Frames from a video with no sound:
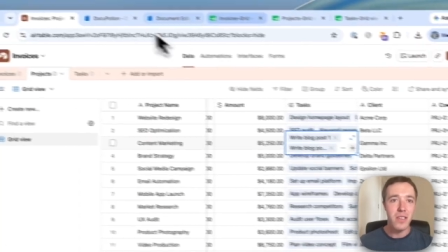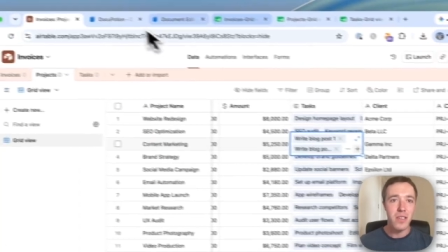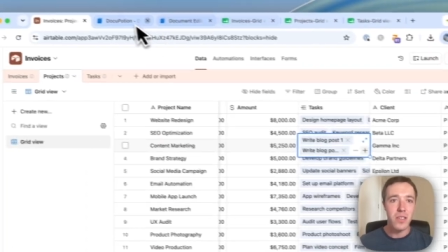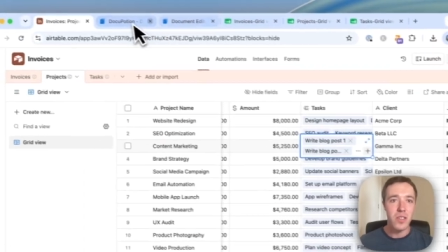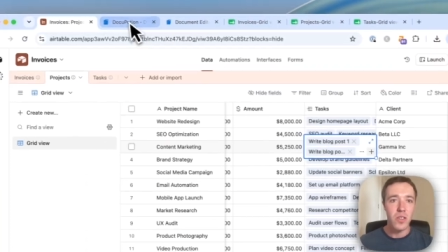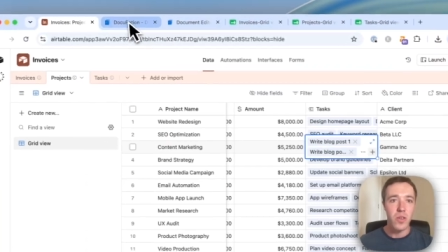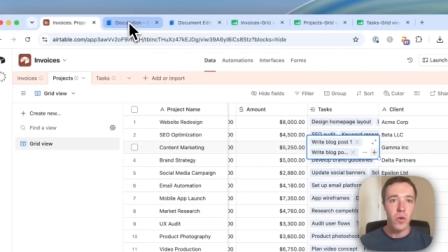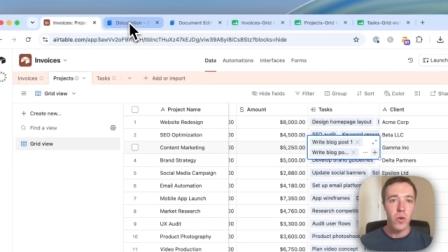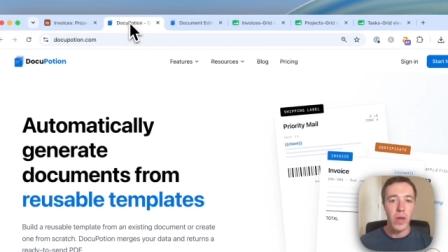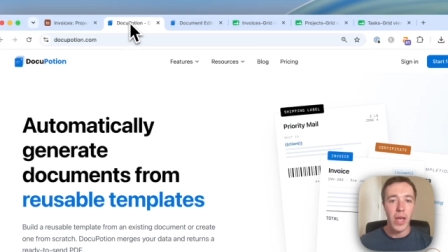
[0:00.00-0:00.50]

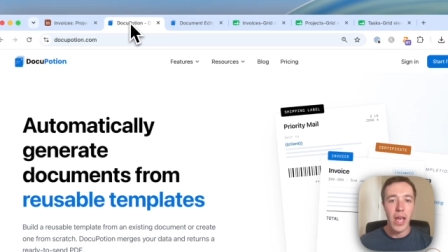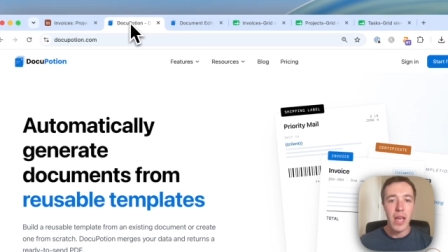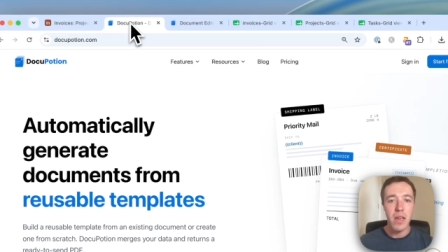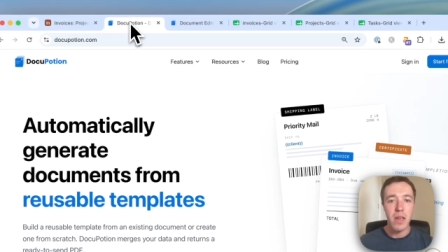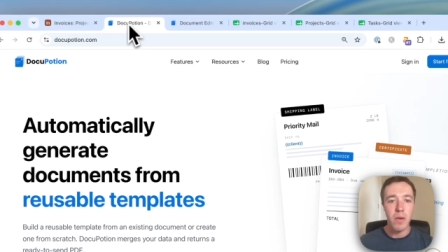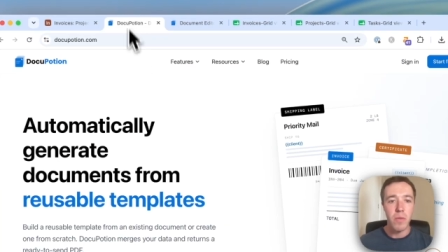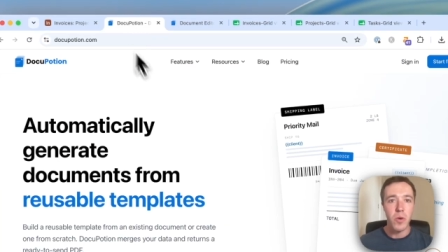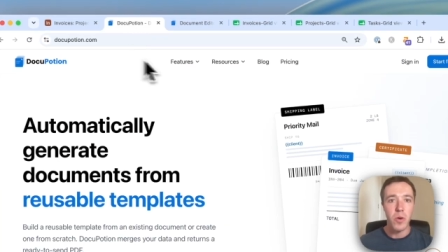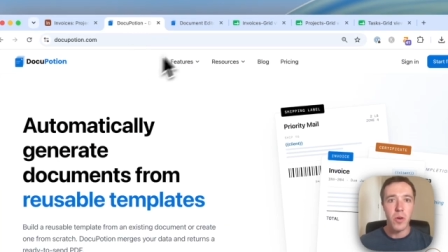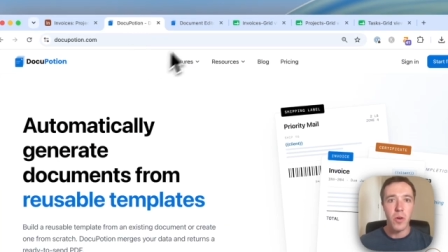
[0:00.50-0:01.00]
So again,
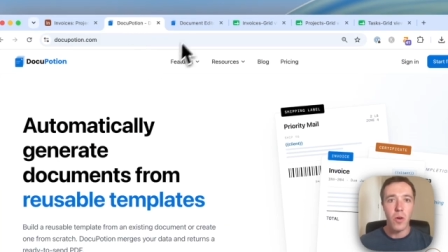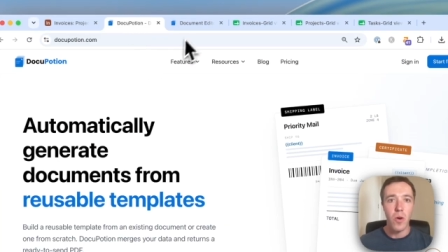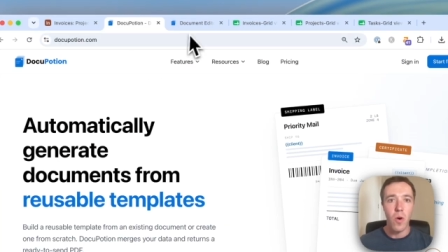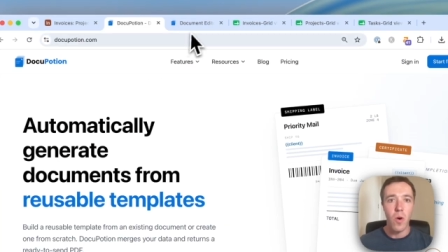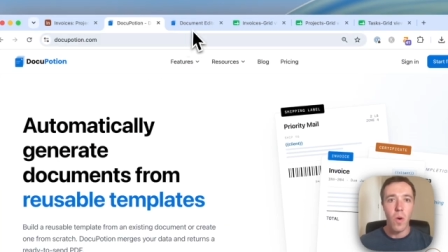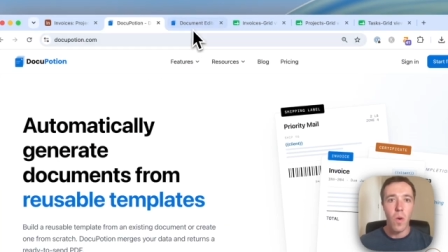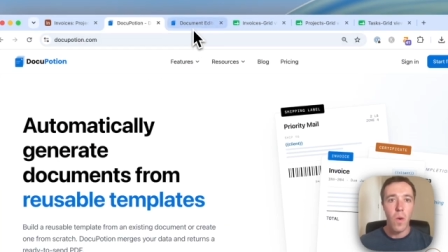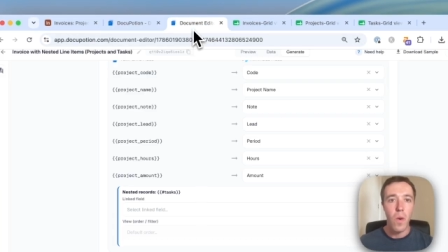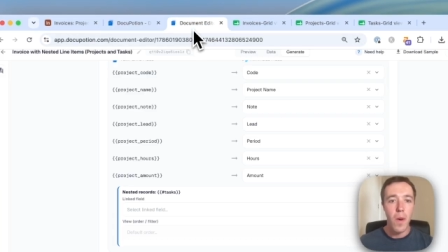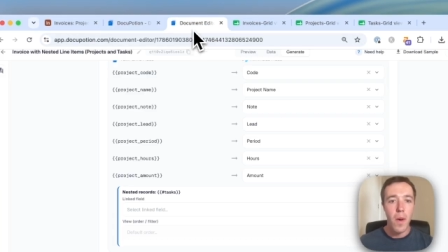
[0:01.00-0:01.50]
I'm going to
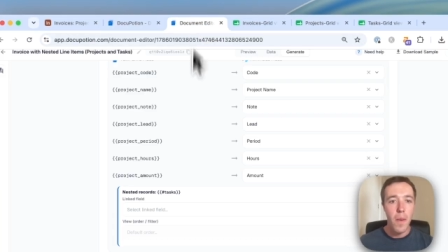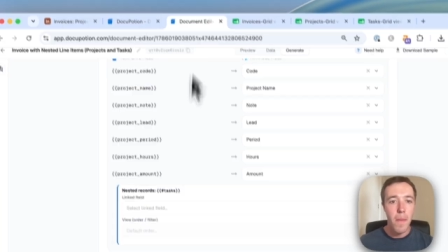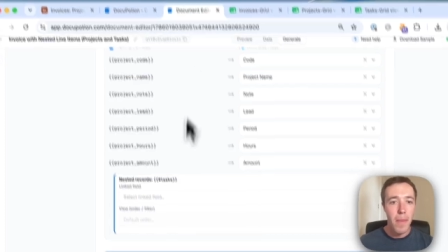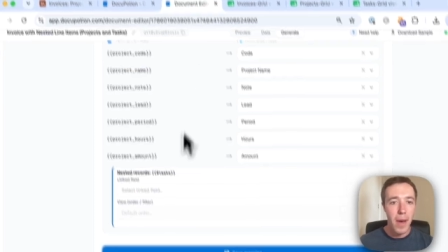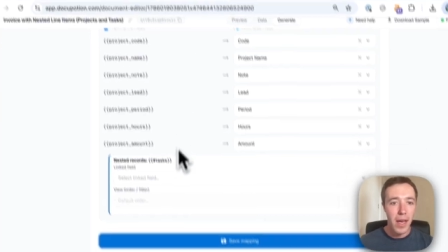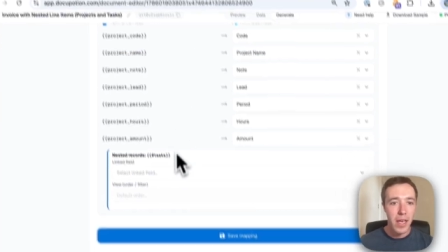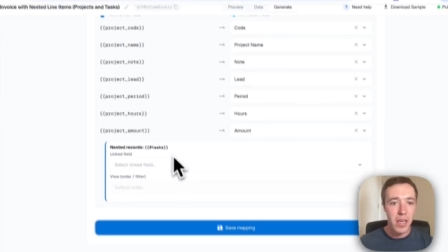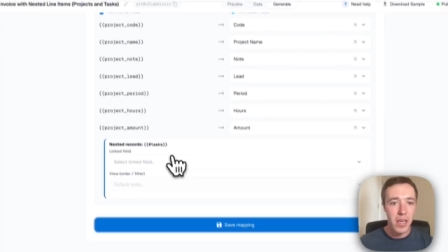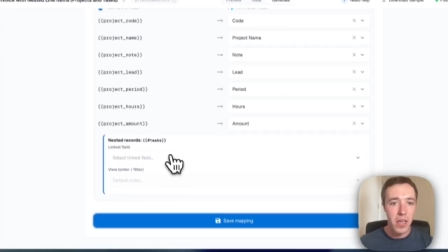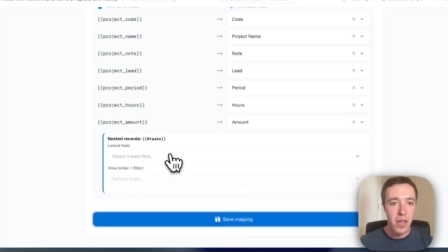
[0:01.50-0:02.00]
go
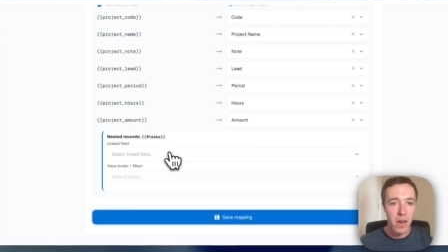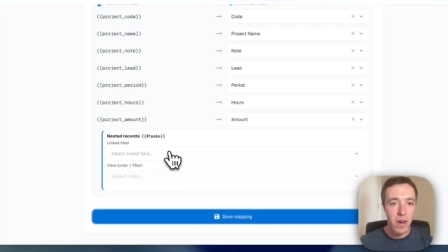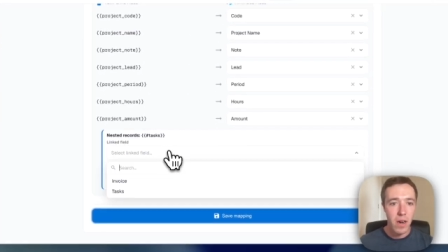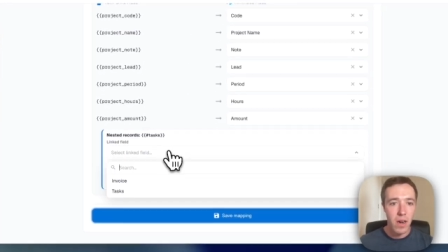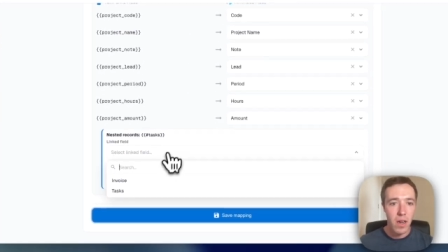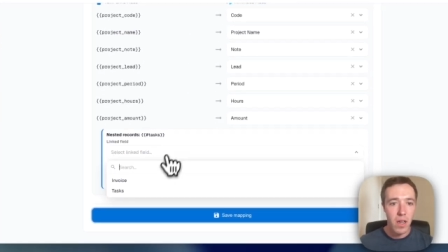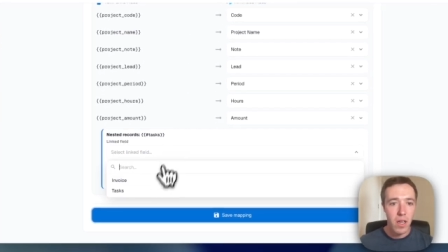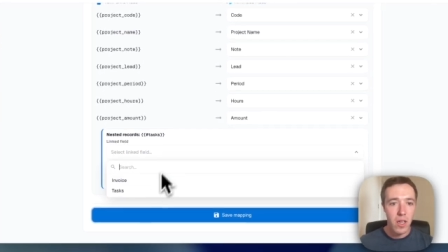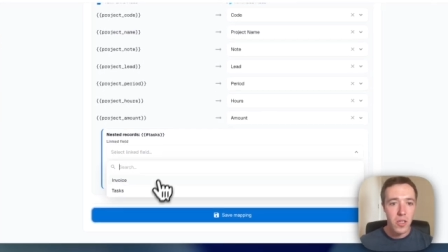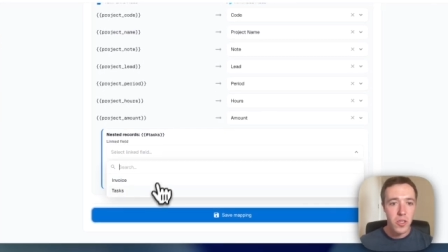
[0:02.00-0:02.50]
back in
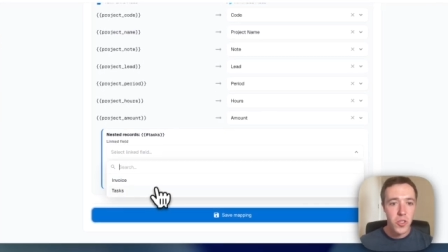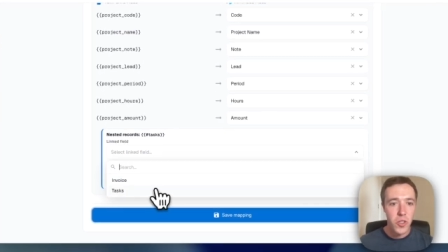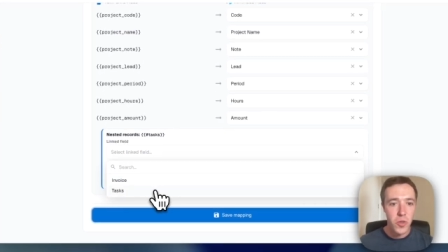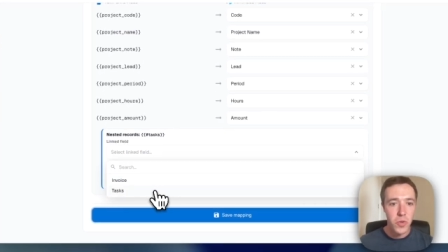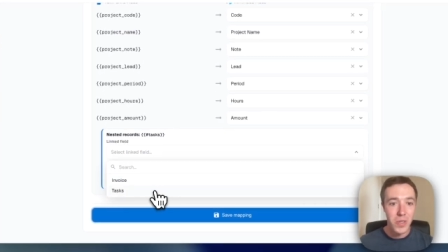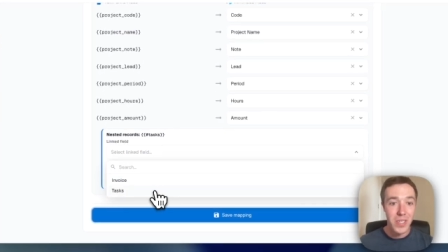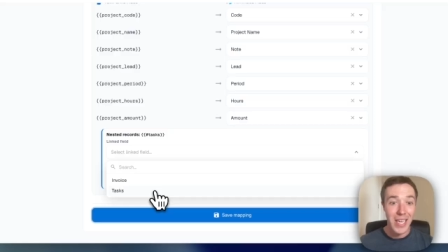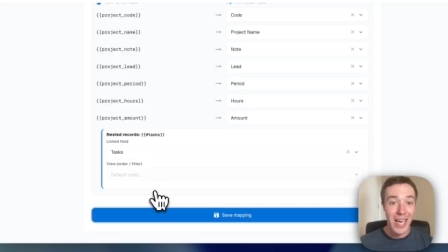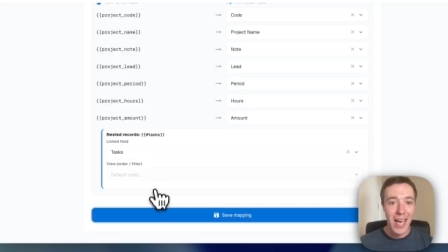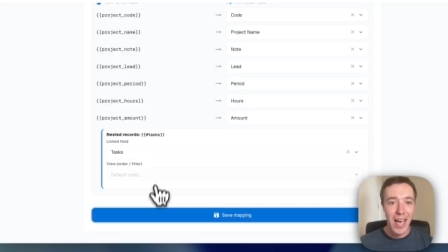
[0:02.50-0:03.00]
here,
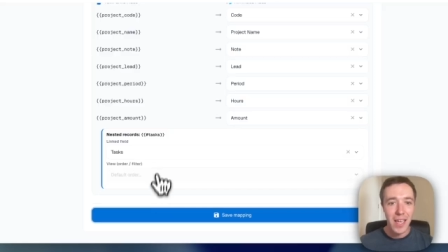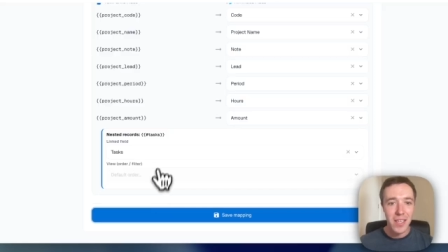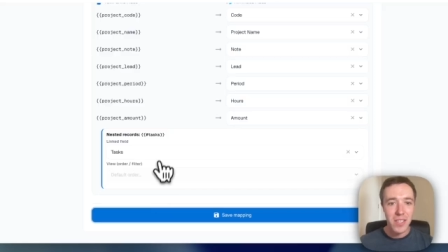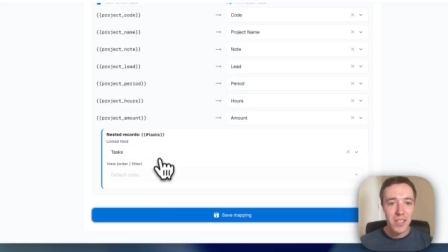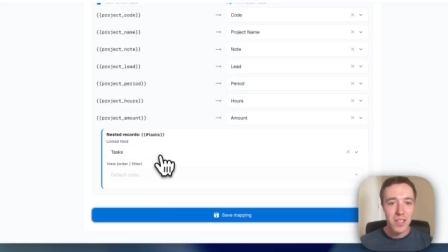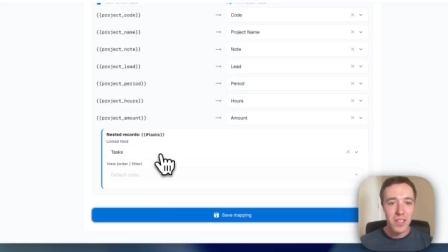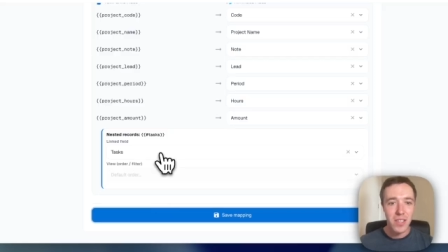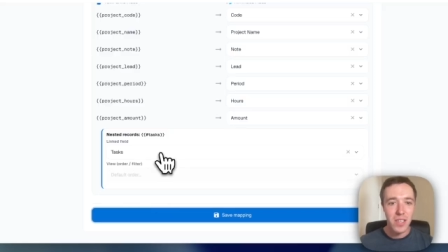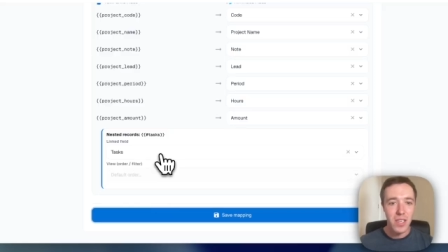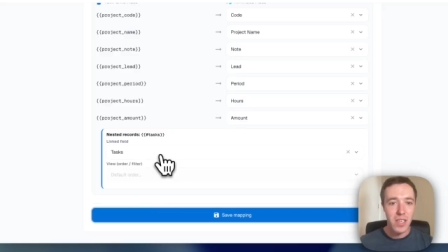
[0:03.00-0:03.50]
choose
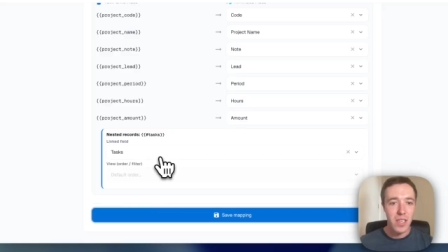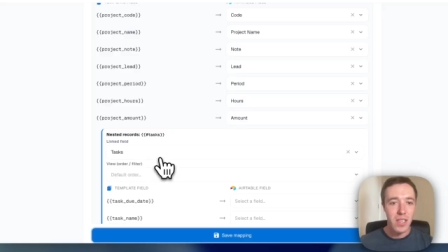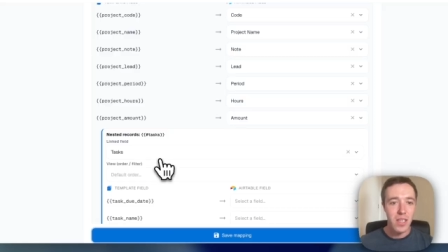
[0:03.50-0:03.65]
tasks,